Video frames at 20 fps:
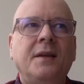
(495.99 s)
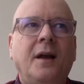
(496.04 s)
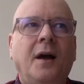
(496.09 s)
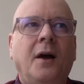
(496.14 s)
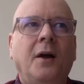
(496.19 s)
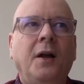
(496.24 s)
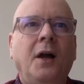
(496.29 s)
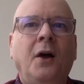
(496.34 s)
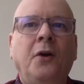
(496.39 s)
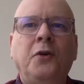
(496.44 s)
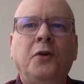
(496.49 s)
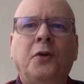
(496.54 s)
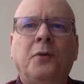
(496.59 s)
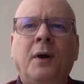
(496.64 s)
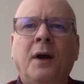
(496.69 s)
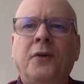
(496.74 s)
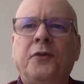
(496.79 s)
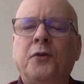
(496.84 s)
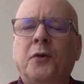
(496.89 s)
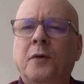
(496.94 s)
an
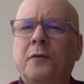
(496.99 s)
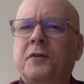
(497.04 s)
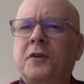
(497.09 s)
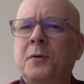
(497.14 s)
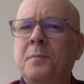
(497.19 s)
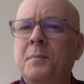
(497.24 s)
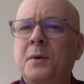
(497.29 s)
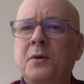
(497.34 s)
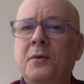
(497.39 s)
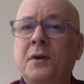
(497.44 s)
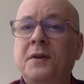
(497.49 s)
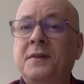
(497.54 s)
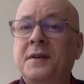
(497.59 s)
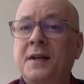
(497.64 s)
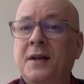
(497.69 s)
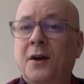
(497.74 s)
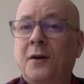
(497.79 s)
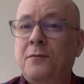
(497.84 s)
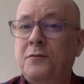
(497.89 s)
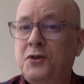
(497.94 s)
underground sort of
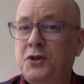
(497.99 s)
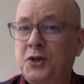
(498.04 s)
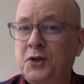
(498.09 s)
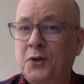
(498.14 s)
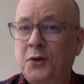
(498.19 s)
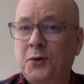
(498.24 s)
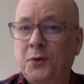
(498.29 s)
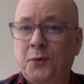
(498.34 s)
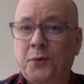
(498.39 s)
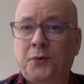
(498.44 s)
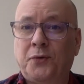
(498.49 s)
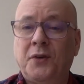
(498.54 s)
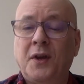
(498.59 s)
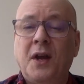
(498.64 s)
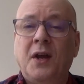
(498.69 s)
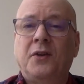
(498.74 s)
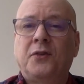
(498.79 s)
community of Jews,